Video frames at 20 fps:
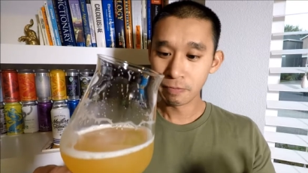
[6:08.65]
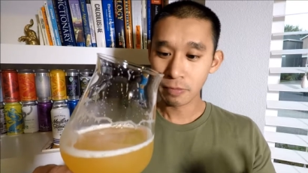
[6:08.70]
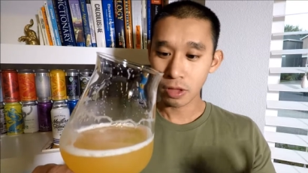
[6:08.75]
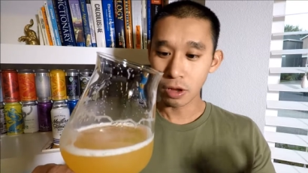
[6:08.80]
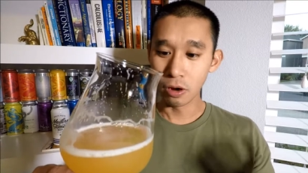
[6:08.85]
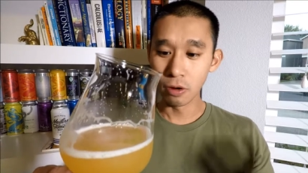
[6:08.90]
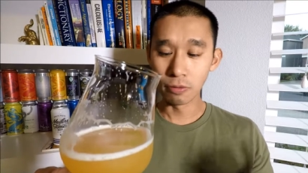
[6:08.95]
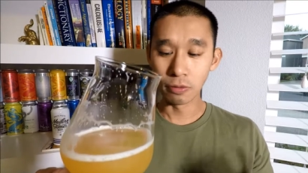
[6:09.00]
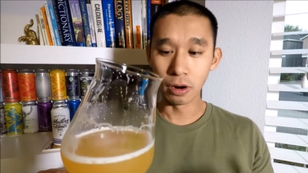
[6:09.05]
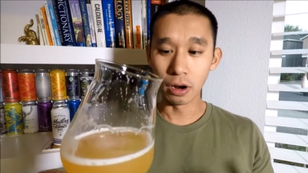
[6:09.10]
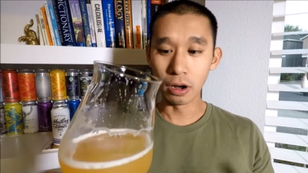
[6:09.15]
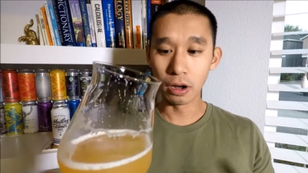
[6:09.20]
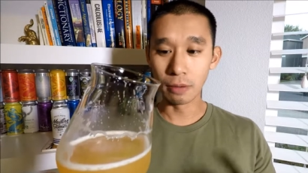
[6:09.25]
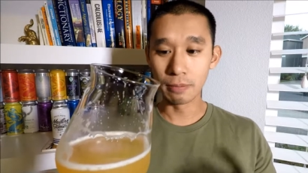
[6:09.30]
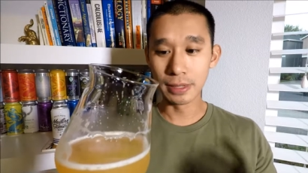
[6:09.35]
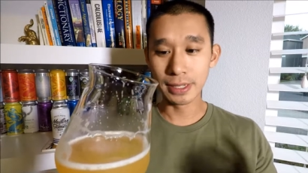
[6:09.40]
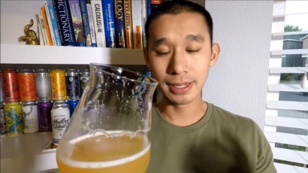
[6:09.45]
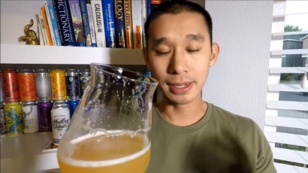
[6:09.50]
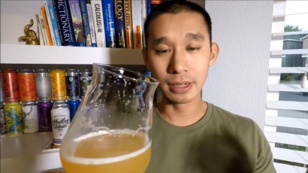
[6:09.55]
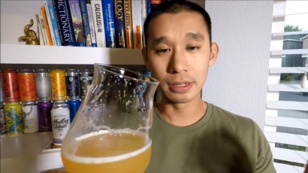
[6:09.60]
Overall, I'm
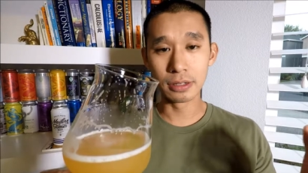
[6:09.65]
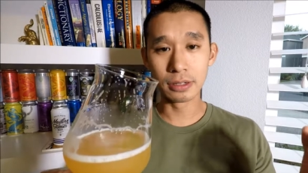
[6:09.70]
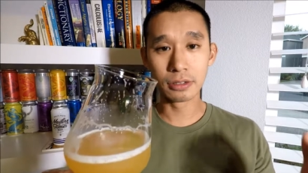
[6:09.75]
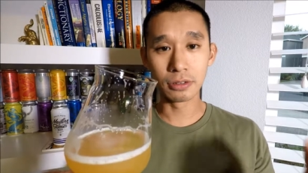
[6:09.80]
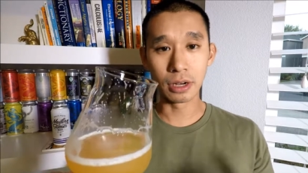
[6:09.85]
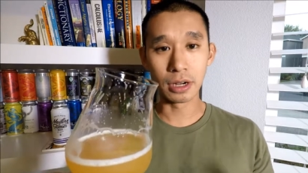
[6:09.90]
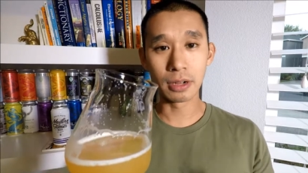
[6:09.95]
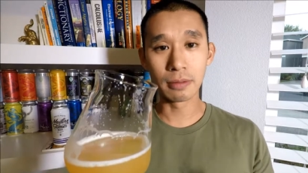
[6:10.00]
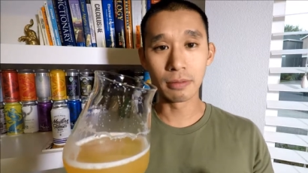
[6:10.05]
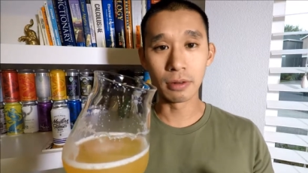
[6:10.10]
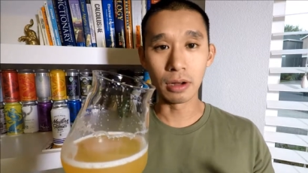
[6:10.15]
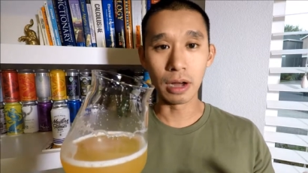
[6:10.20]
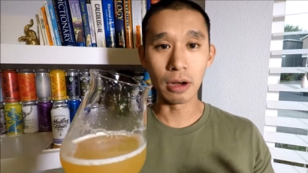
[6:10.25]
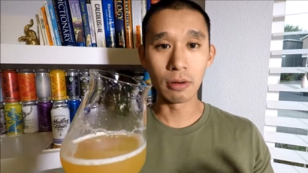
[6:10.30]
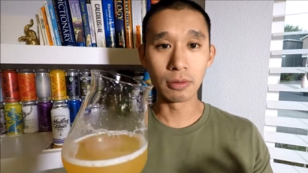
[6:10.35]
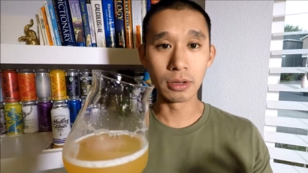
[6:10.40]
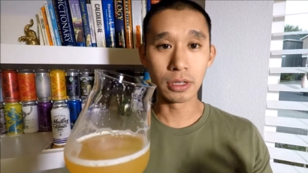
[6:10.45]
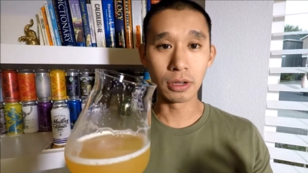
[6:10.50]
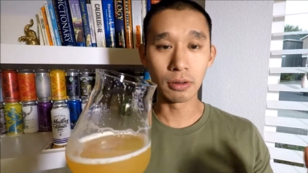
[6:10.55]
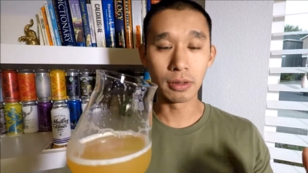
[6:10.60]
gonna say it's drinkable. I
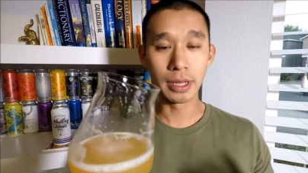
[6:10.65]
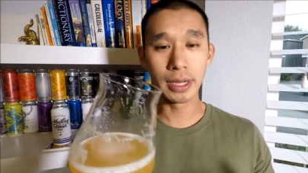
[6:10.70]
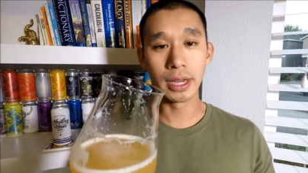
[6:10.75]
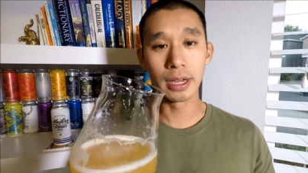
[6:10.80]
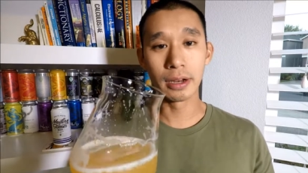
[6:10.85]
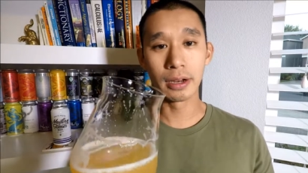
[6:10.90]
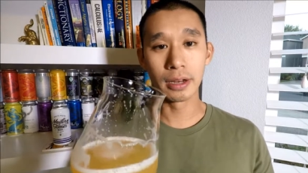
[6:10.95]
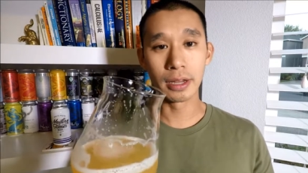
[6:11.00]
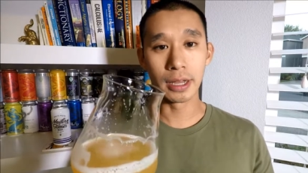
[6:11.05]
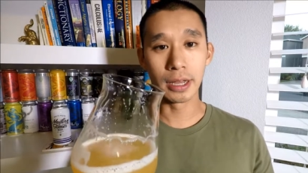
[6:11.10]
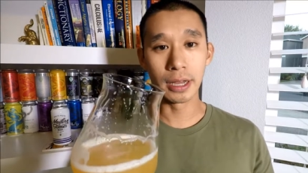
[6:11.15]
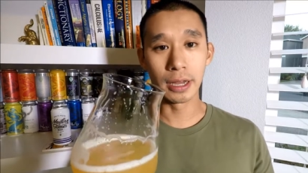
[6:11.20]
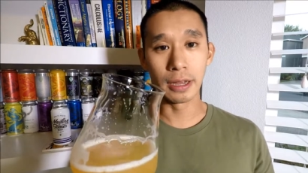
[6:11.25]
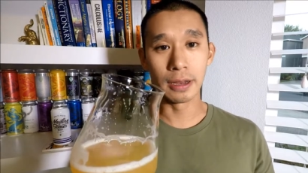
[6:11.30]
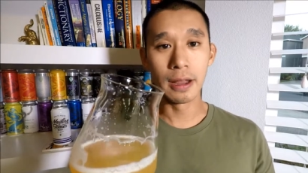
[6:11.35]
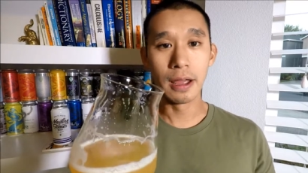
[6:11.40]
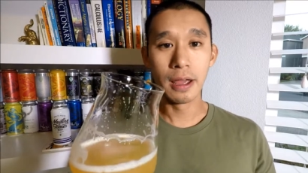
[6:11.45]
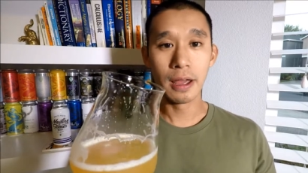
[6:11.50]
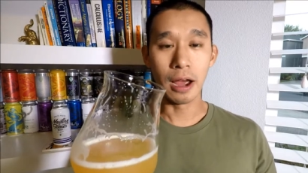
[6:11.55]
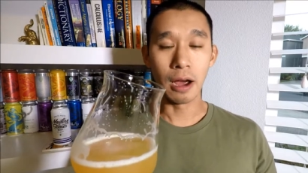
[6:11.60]
would totally get it again.
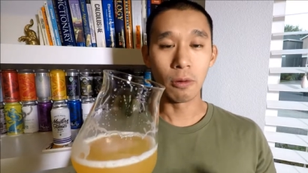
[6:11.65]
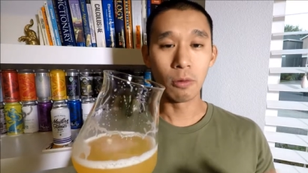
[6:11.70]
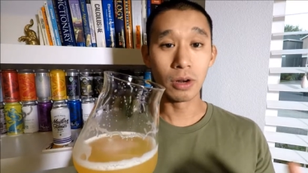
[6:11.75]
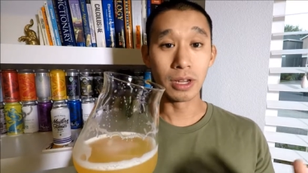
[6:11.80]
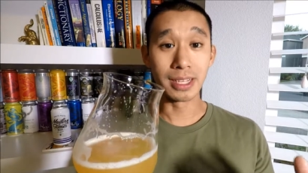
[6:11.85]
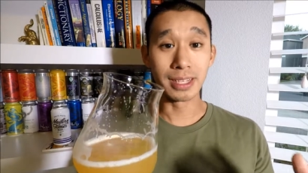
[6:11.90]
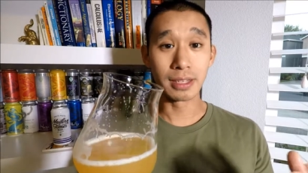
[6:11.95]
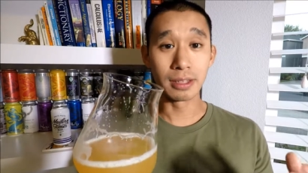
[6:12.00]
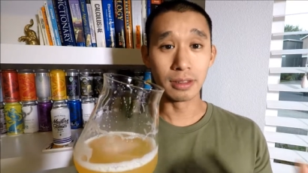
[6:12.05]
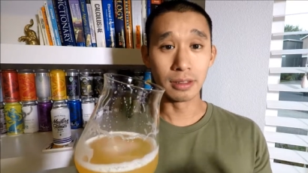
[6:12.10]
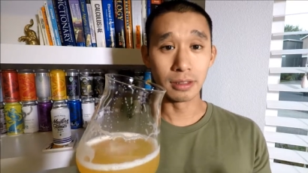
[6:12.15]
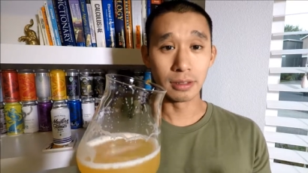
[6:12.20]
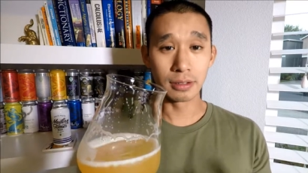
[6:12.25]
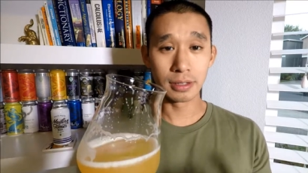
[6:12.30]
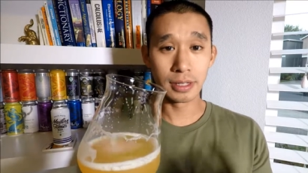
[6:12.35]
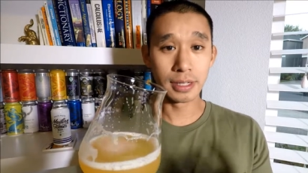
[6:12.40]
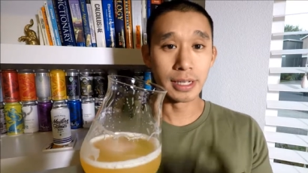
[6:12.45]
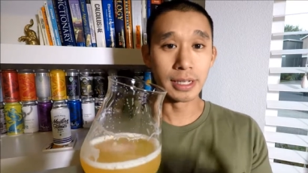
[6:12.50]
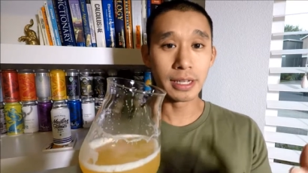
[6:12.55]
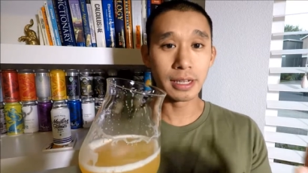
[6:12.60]
I wouldn't
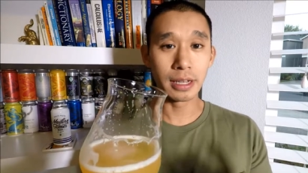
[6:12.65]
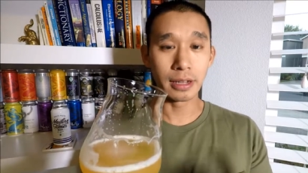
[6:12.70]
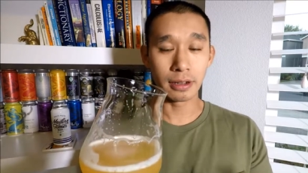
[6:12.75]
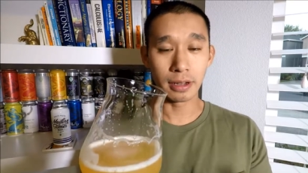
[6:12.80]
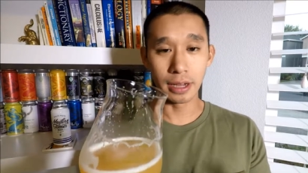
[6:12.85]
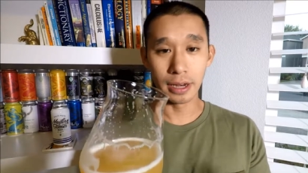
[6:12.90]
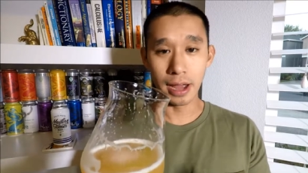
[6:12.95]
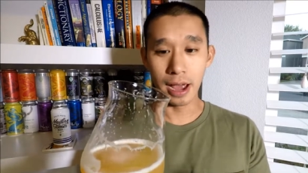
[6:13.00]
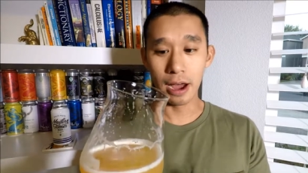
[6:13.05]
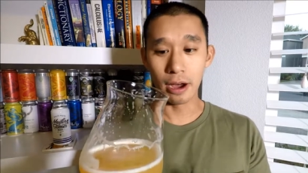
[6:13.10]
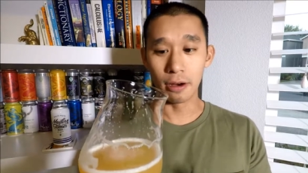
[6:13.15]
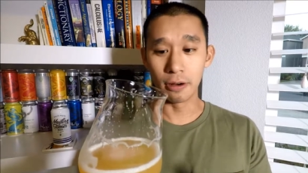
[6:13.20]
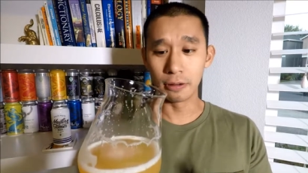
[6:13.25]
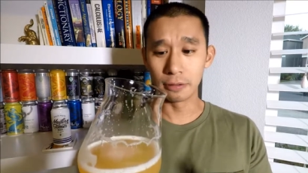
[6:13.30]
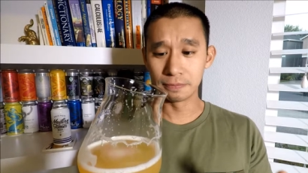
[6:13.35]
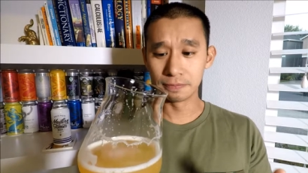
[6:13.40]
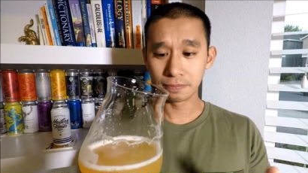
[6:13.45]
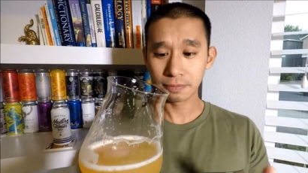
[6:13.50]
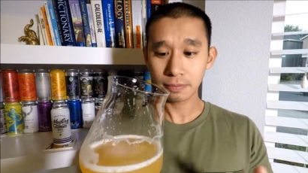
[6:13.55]
seek it out.